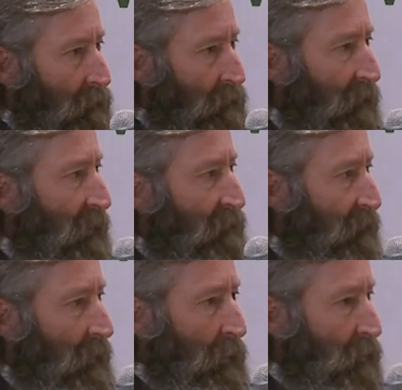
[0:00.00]
50
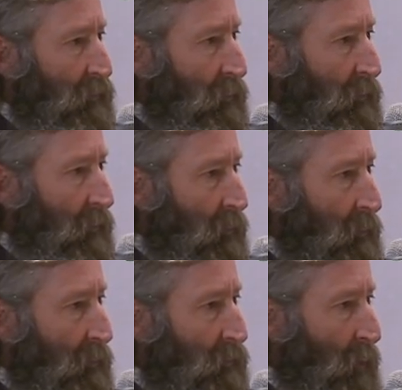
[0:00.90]
female
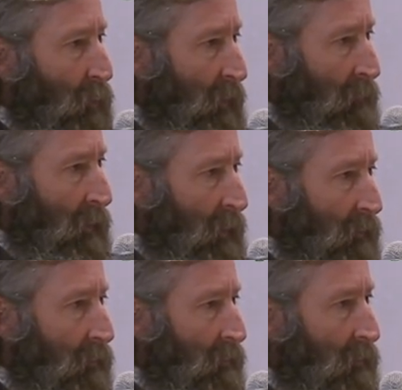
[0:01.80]
kudus sold in a
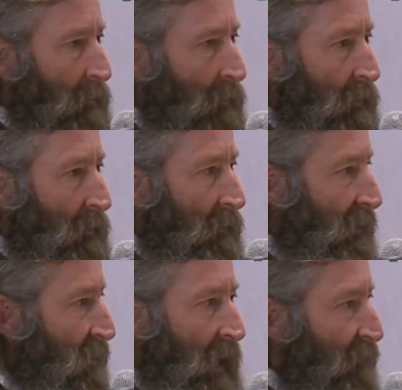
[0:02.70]
month.
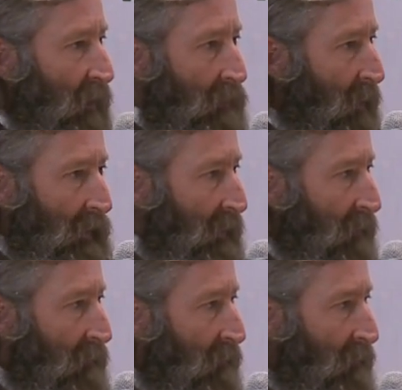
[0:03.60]
That's not very
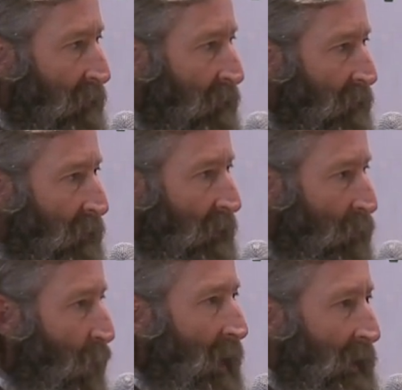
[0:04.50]
many.
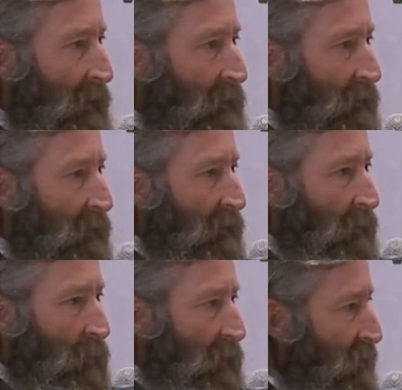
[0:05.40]
And why?
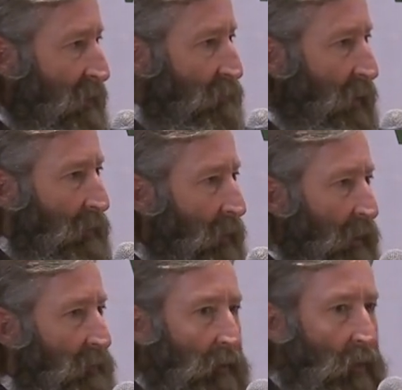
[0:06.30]
Well, it's because Billy
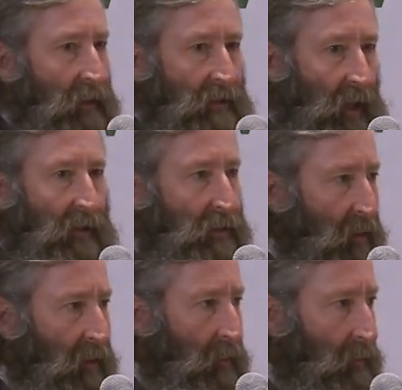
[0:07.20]
Bob doesn't want to sell his
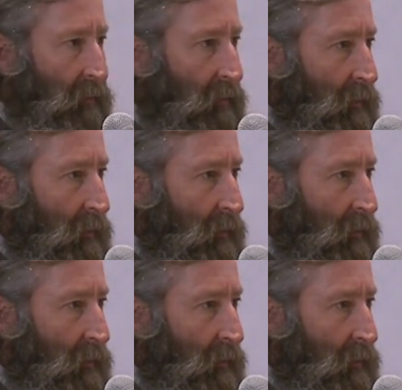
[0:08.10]
kudu.